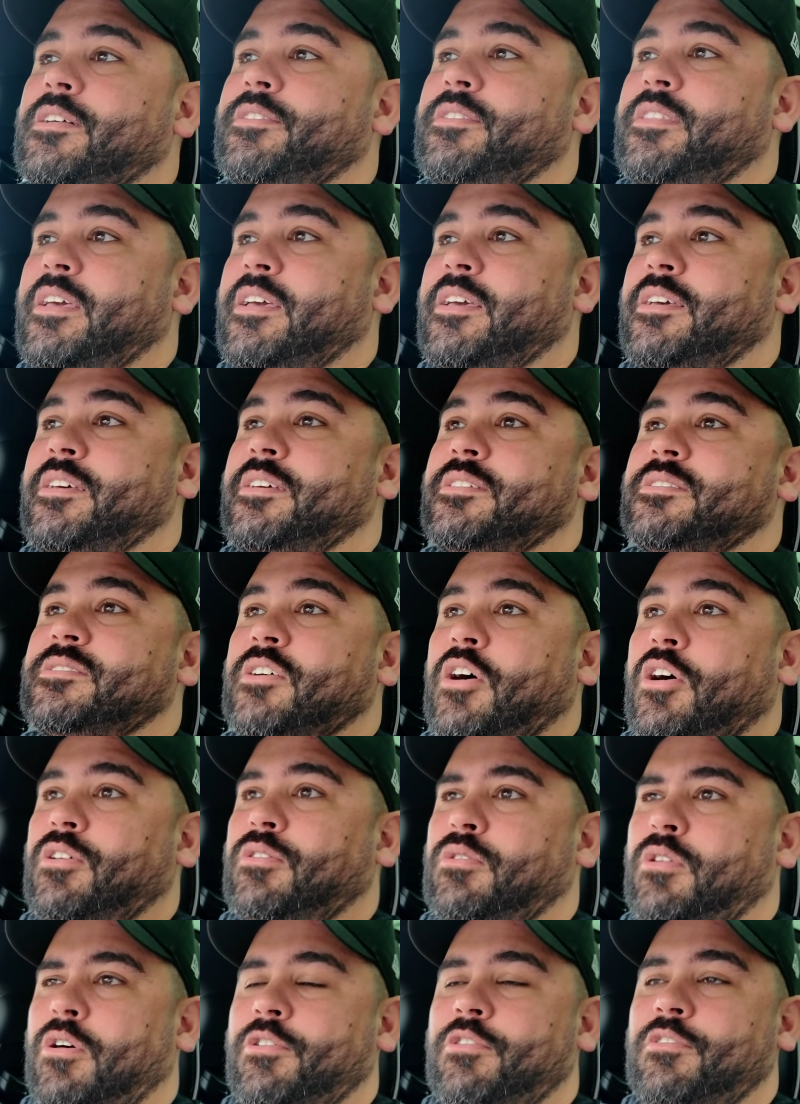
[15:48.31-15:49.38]
There's a
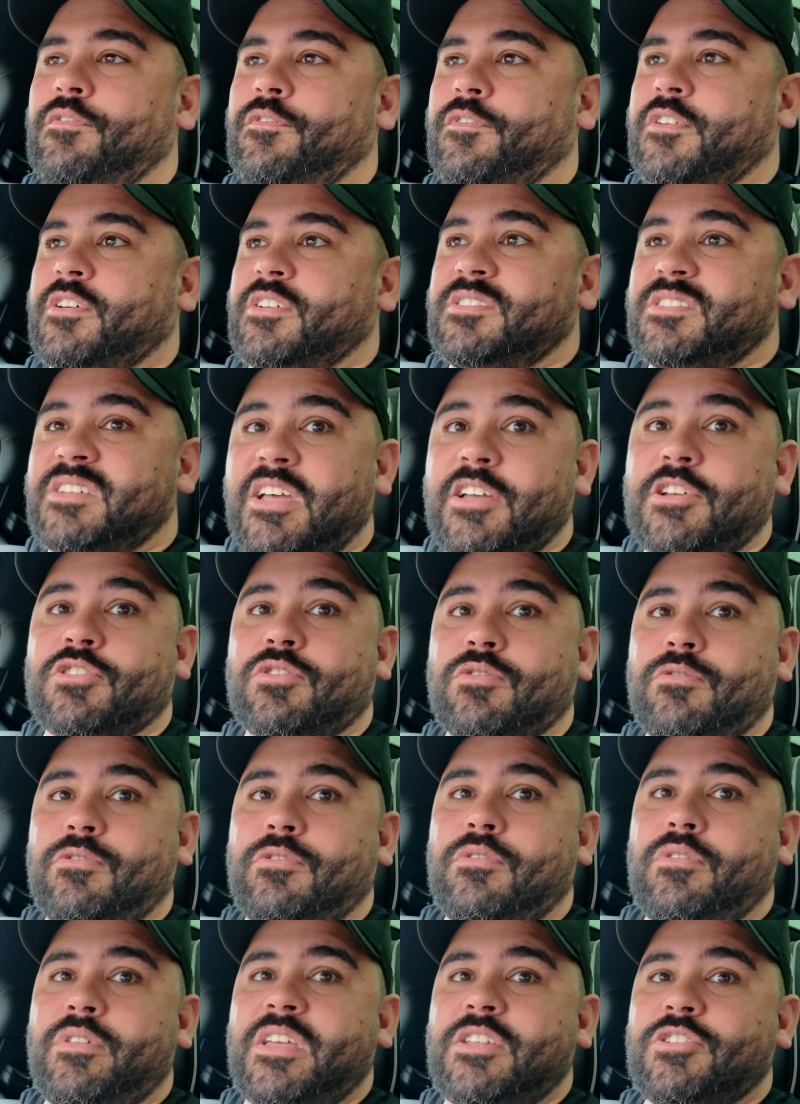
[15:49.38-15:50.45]
lot of
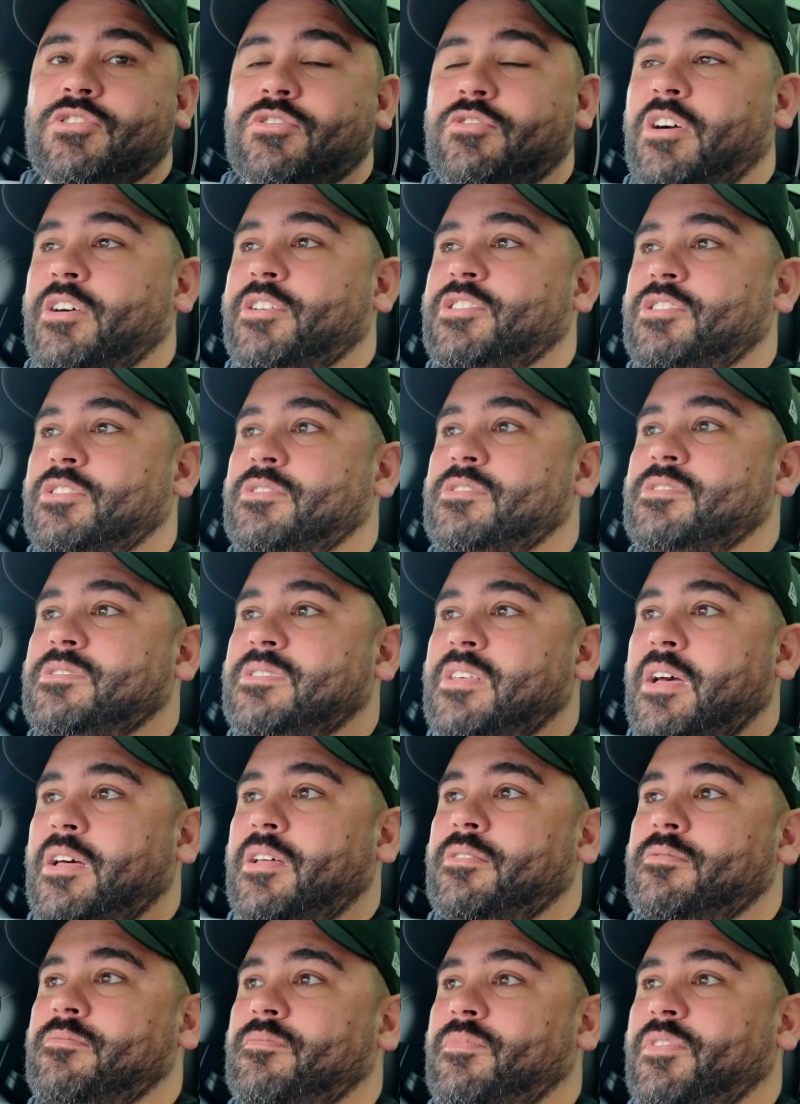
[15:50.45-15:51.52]
contextual instructions
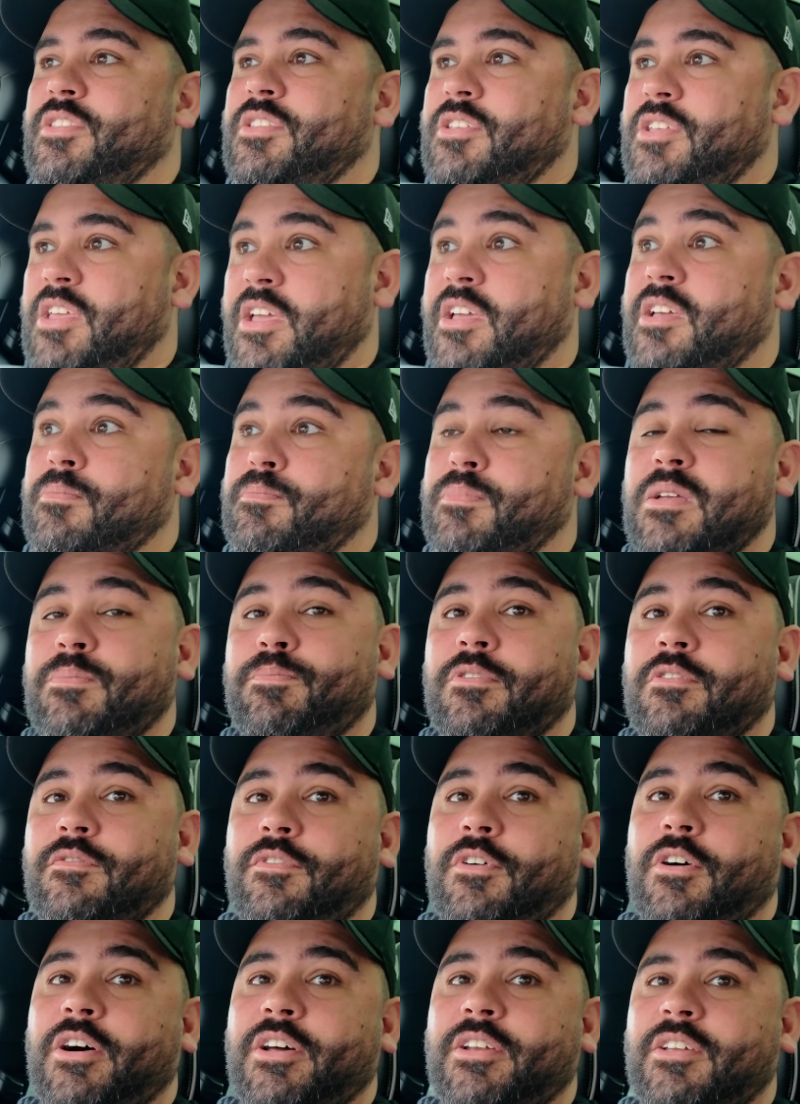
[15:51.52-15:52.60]
that it can be
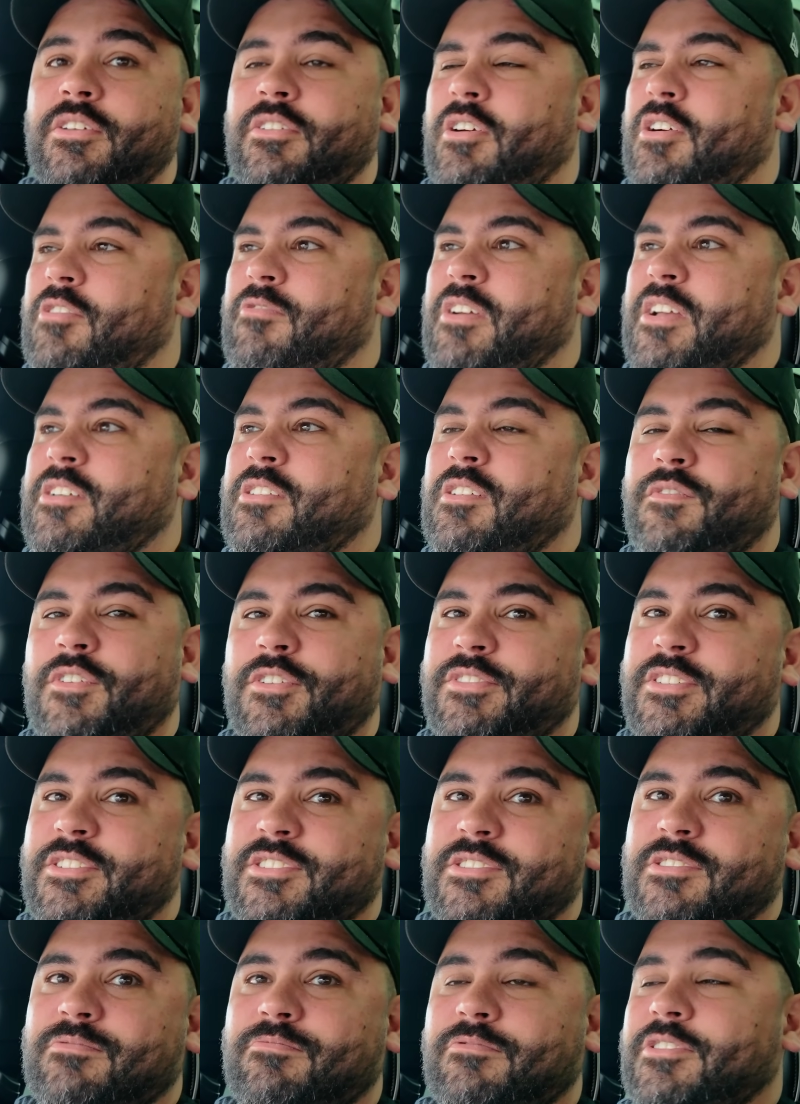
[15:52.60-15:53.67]
provided. And I reckon I've only
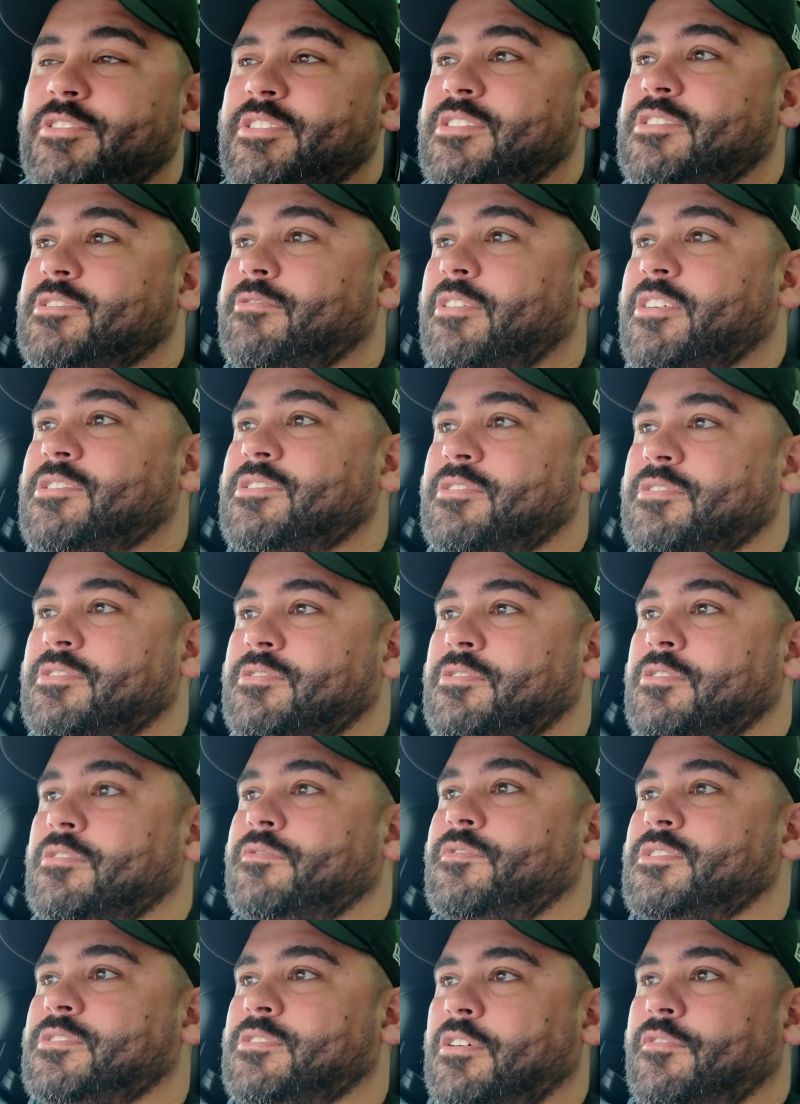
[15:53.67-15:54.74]
just really scratched the
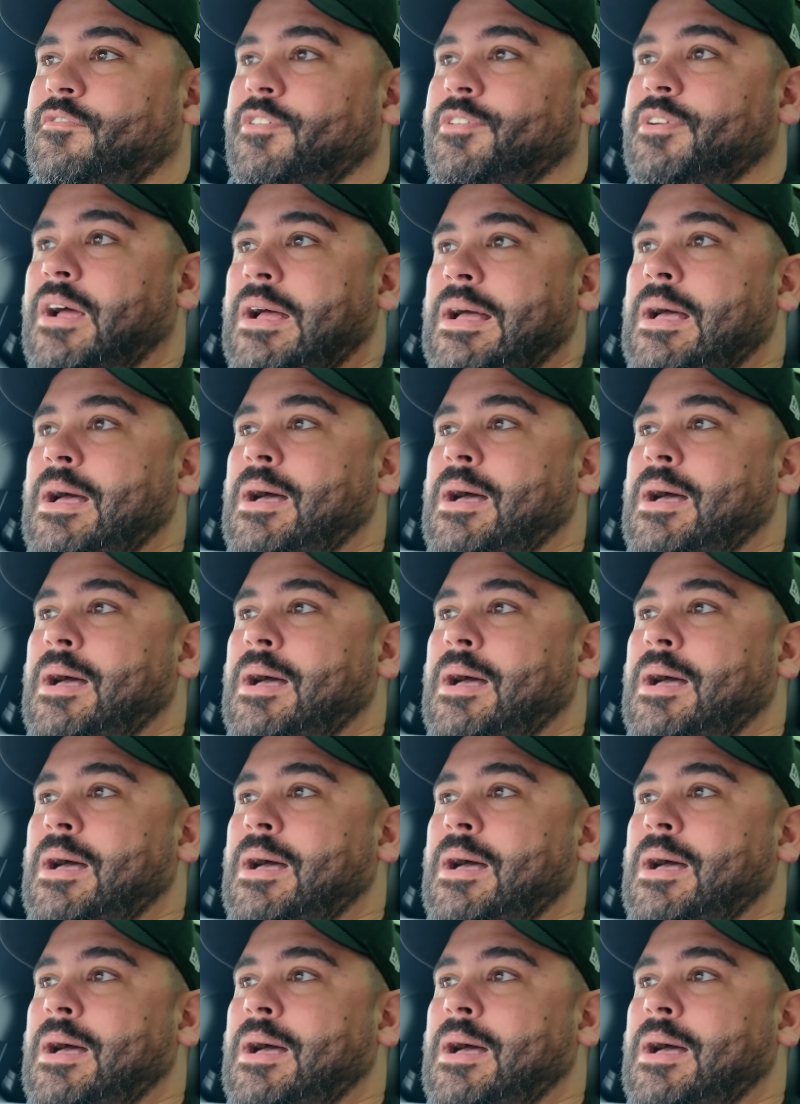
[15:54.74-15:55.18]
surface of it.